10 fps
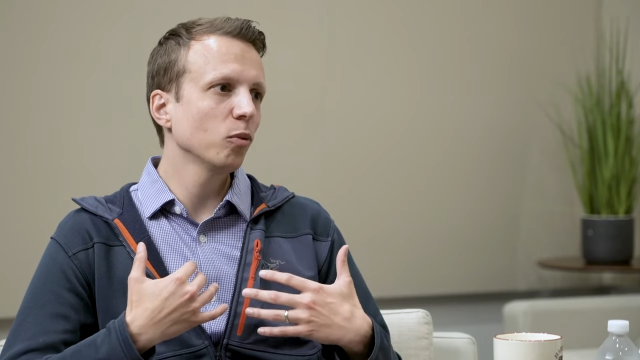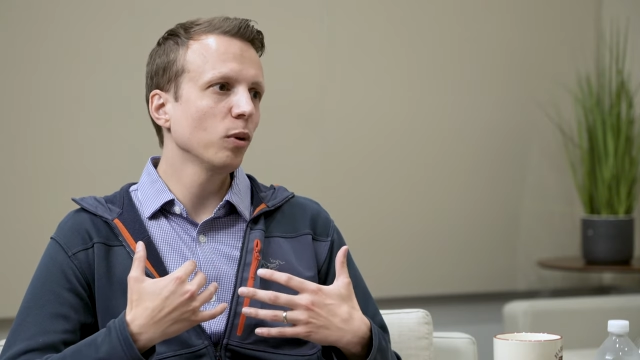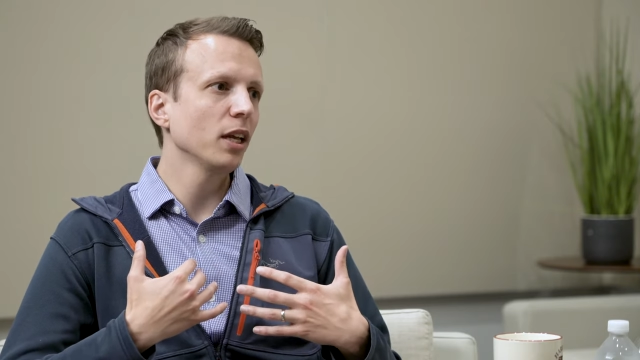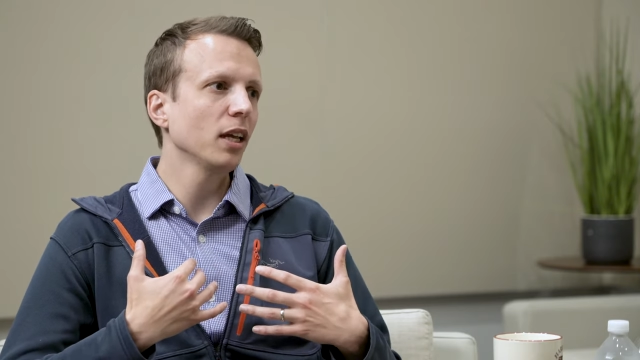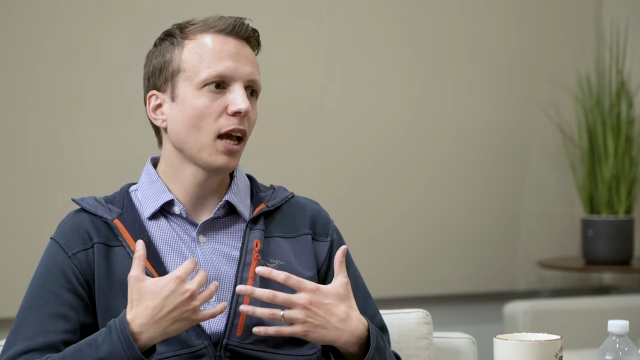
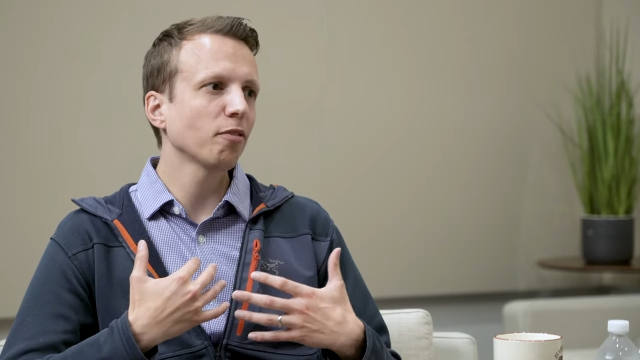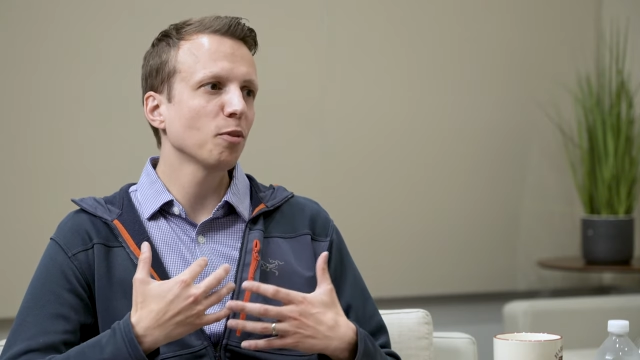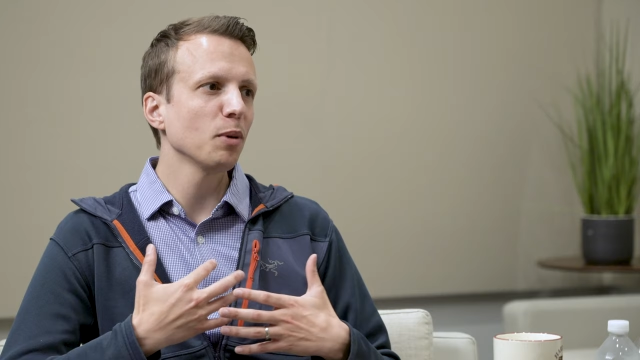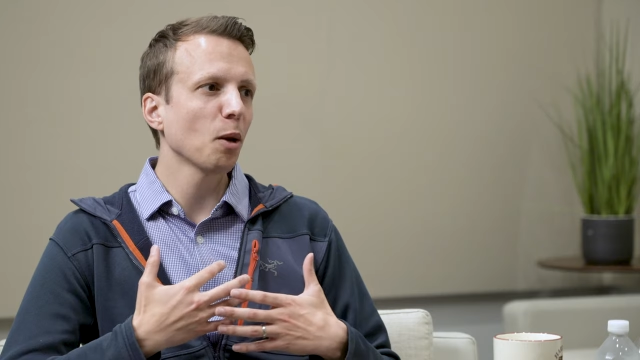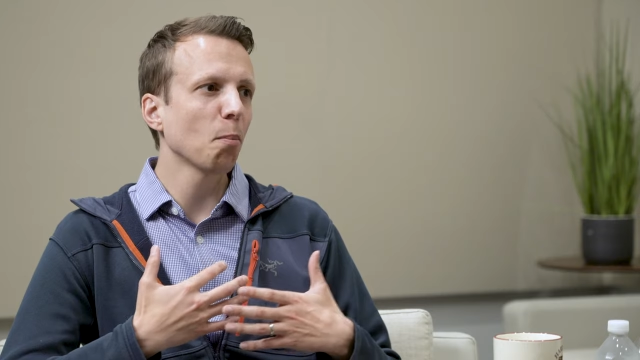we have to
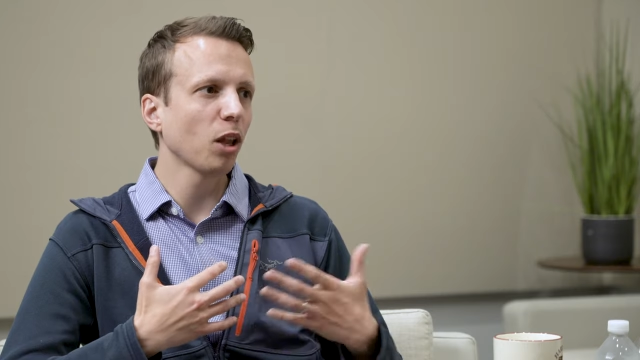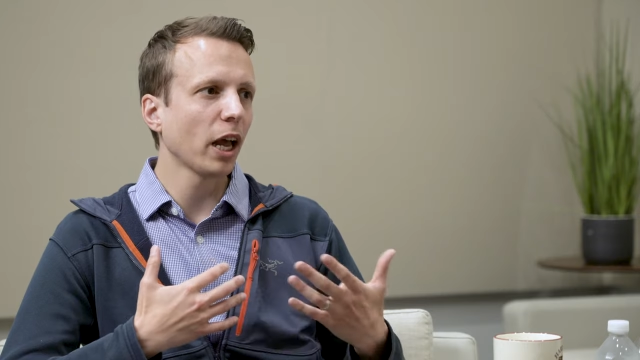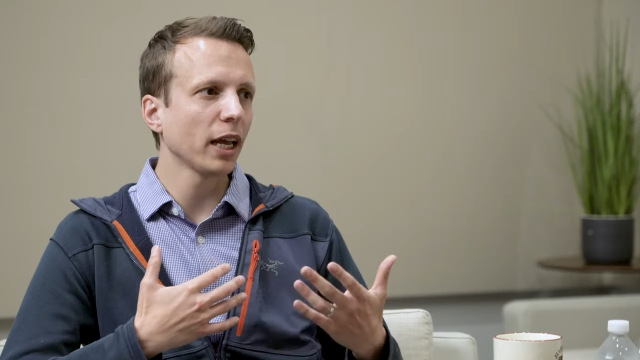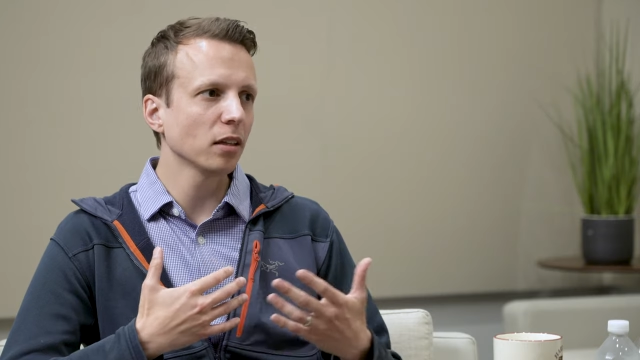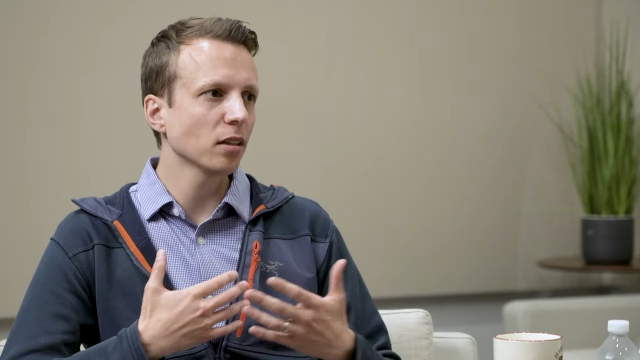be
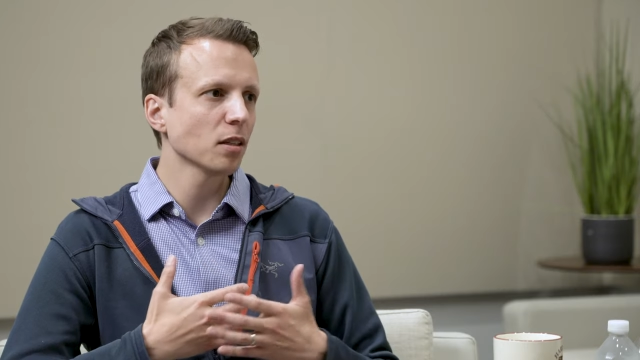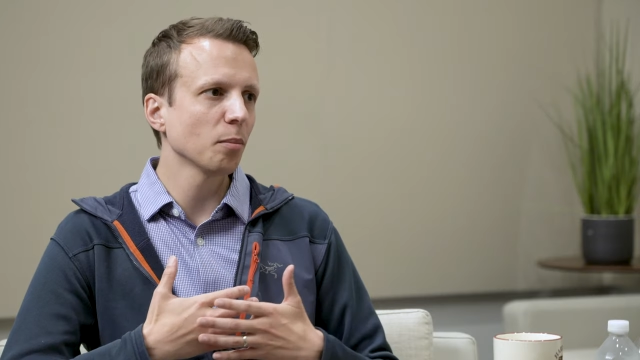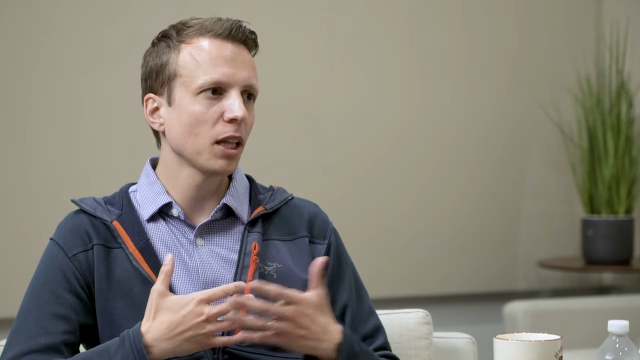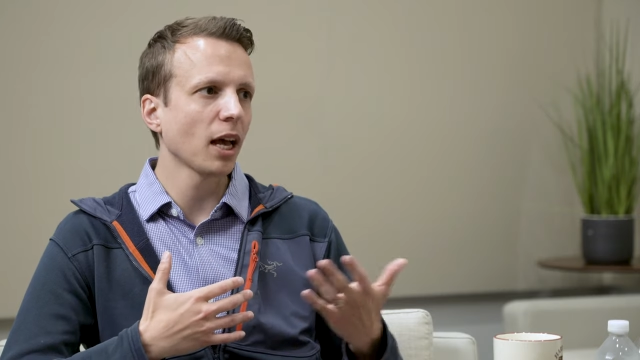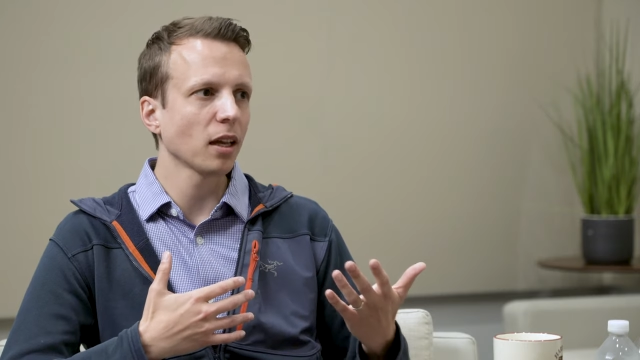compliant to some
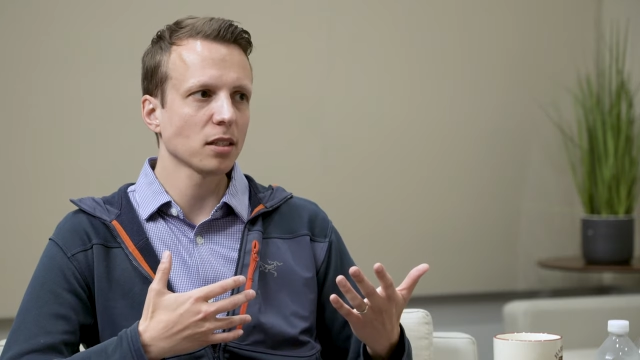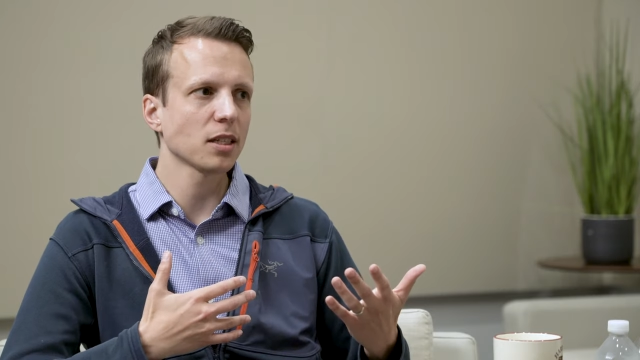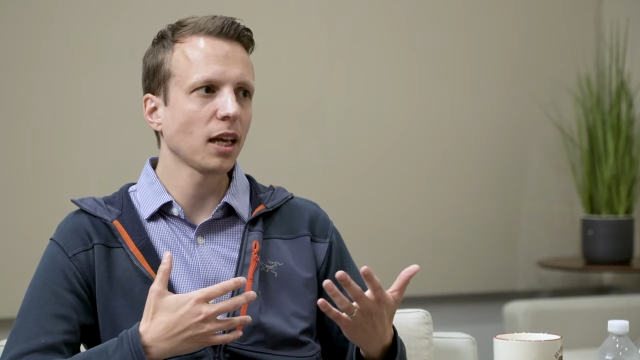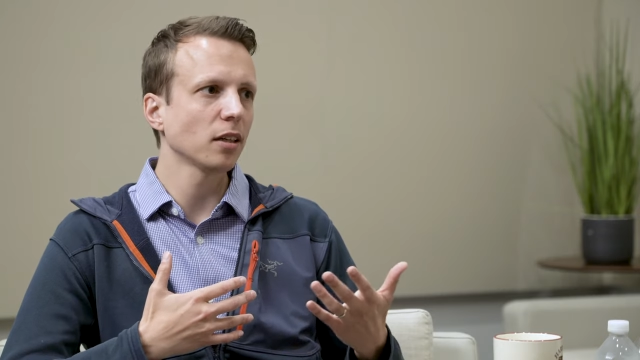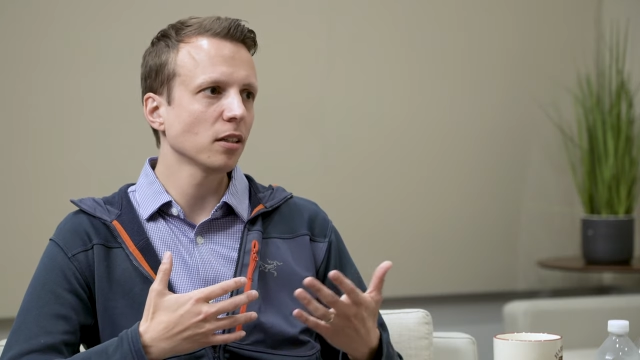of the highest
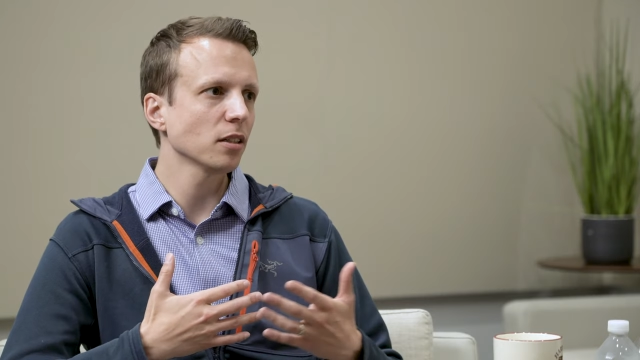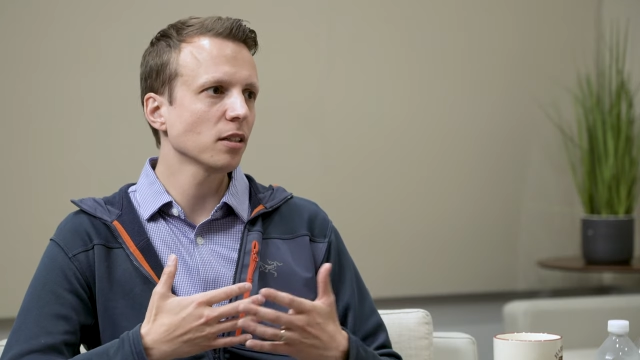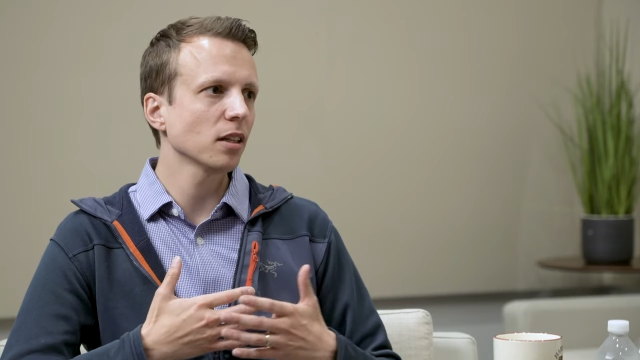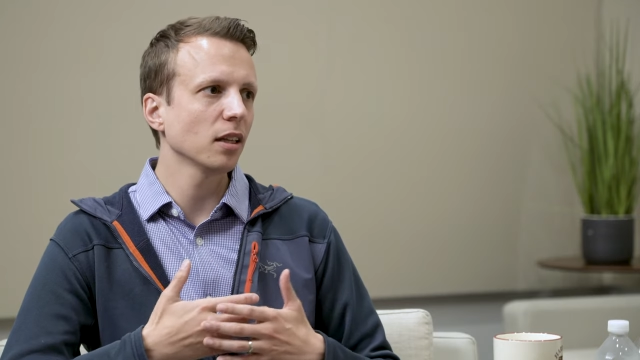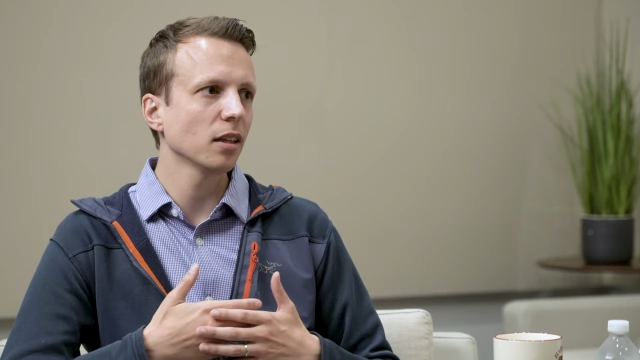
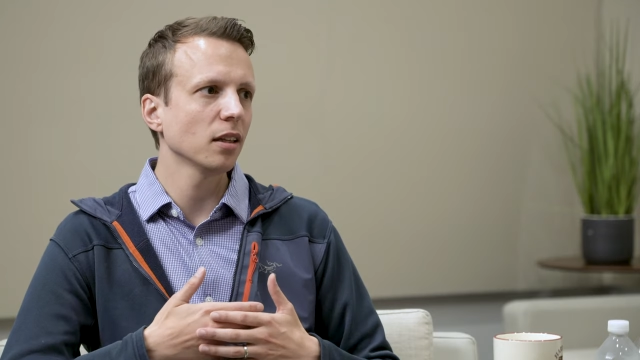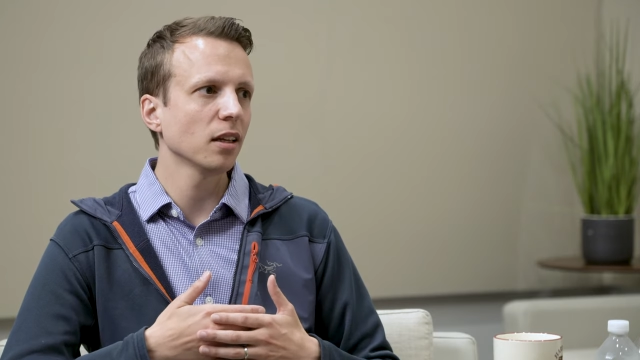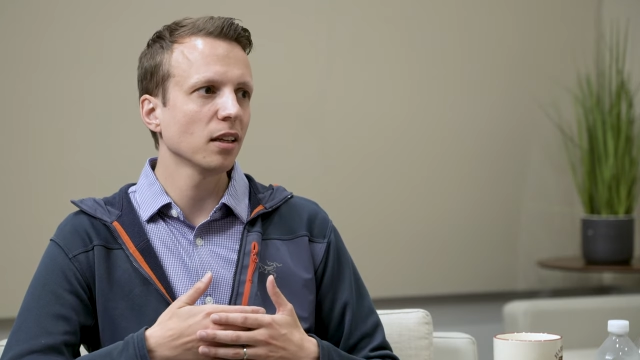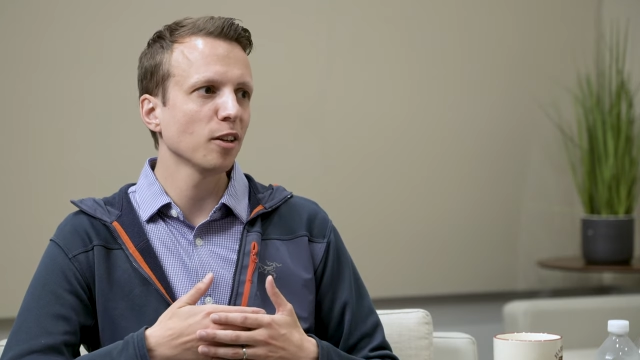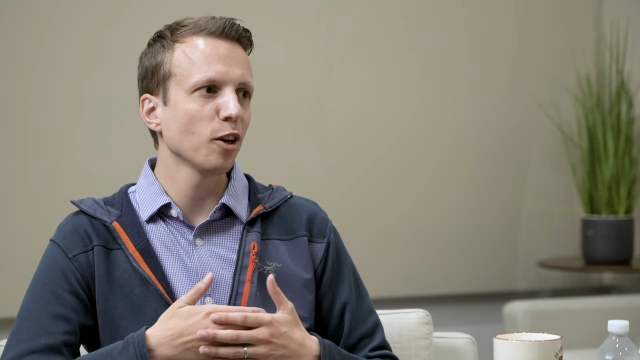standards in
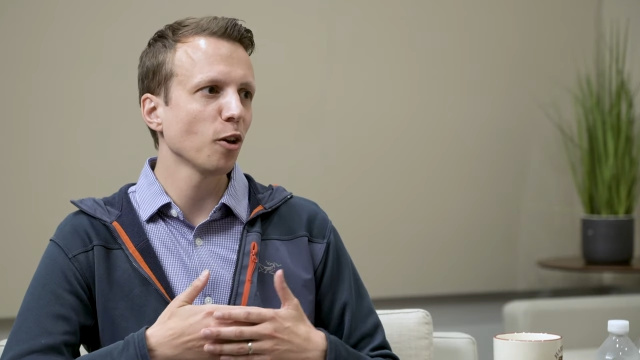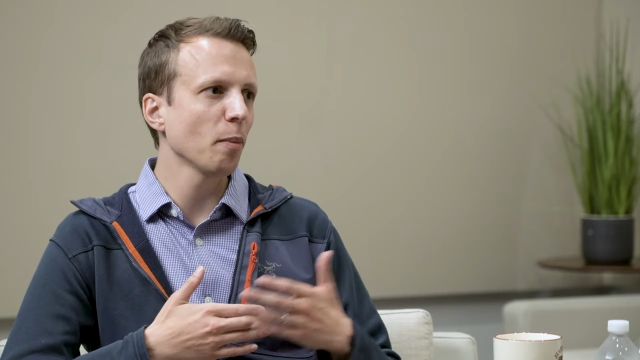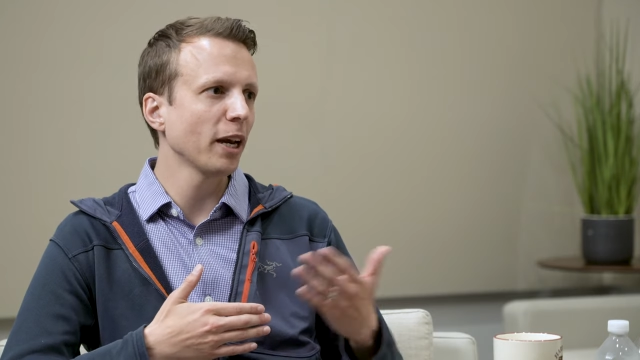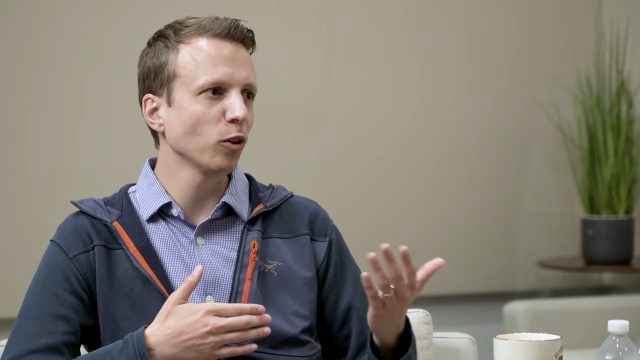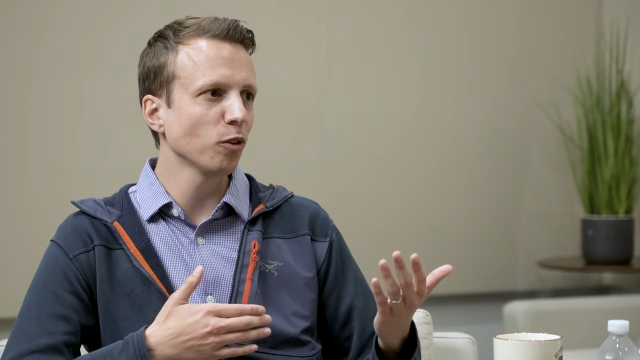in you know the
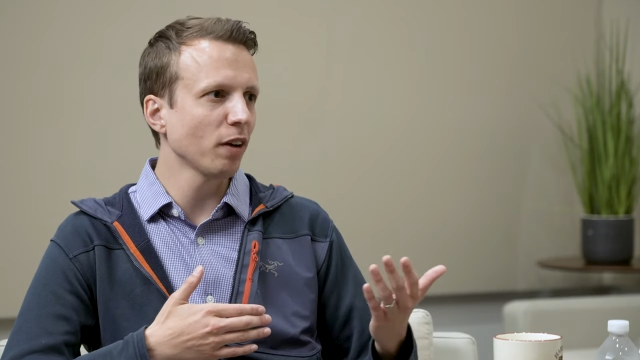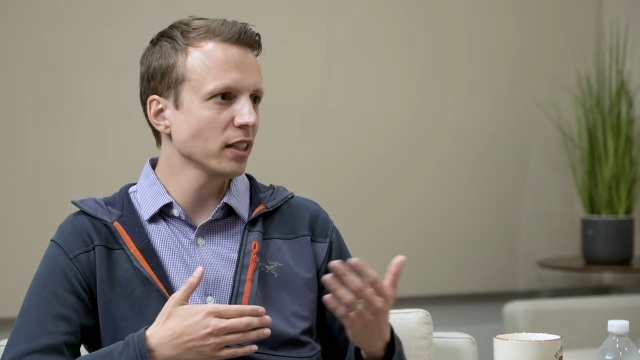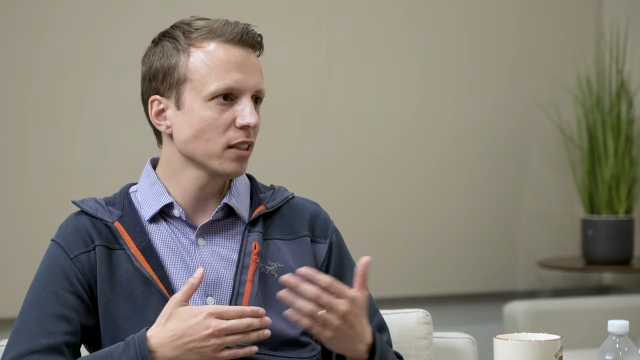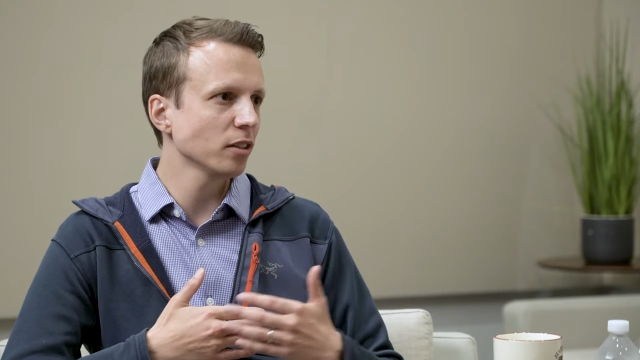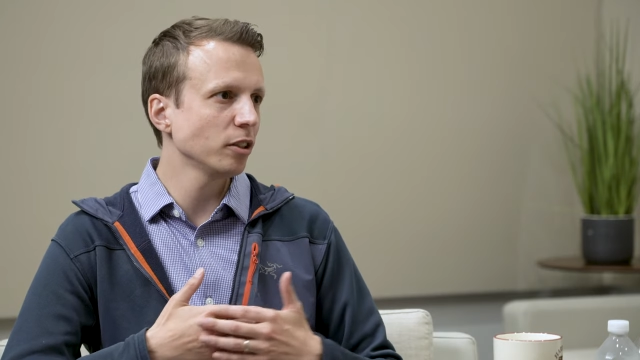medical
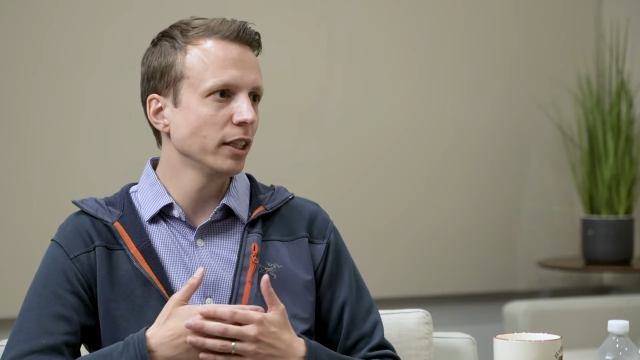device in,